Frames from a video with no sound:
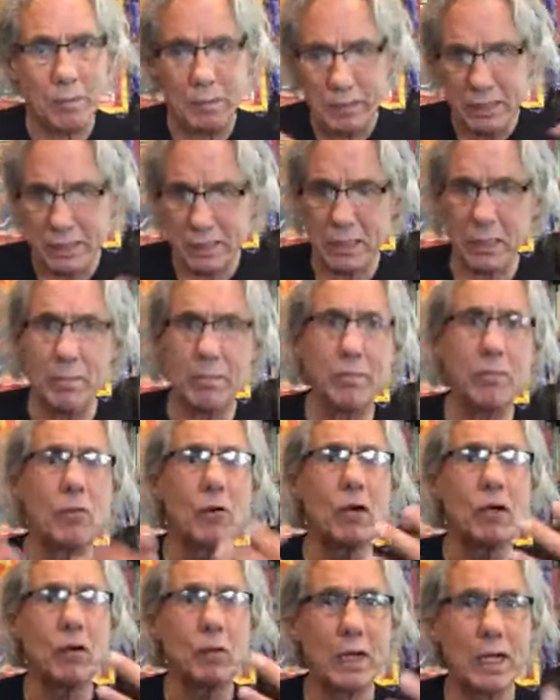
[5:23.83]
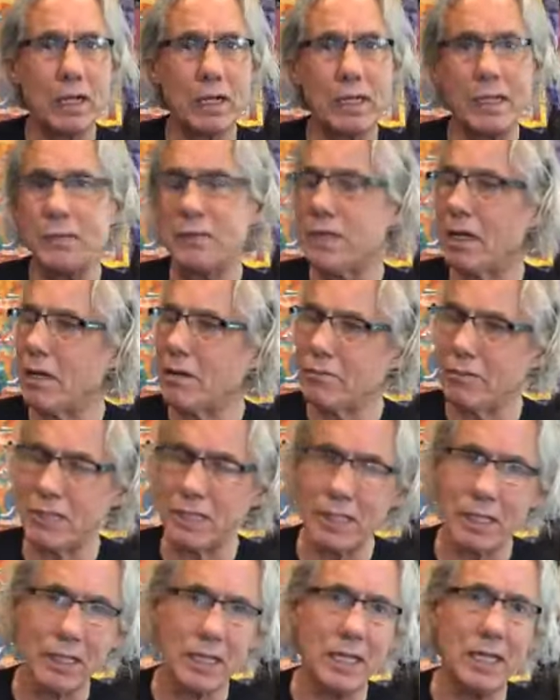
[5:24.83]
but some more quickly, not
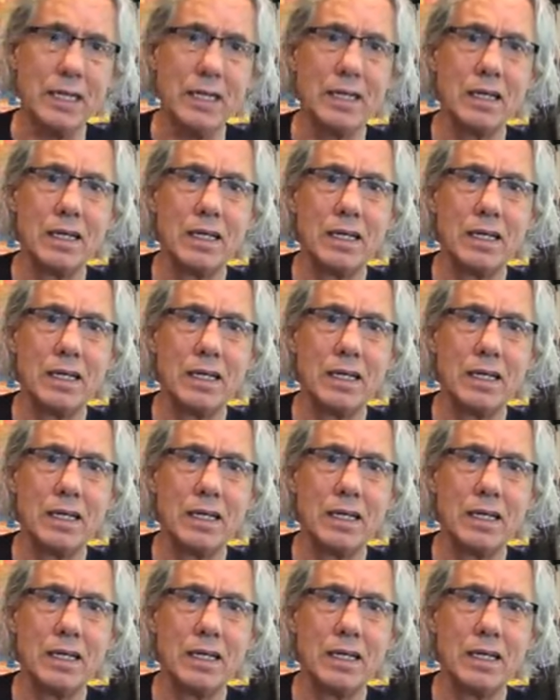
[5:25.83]
really,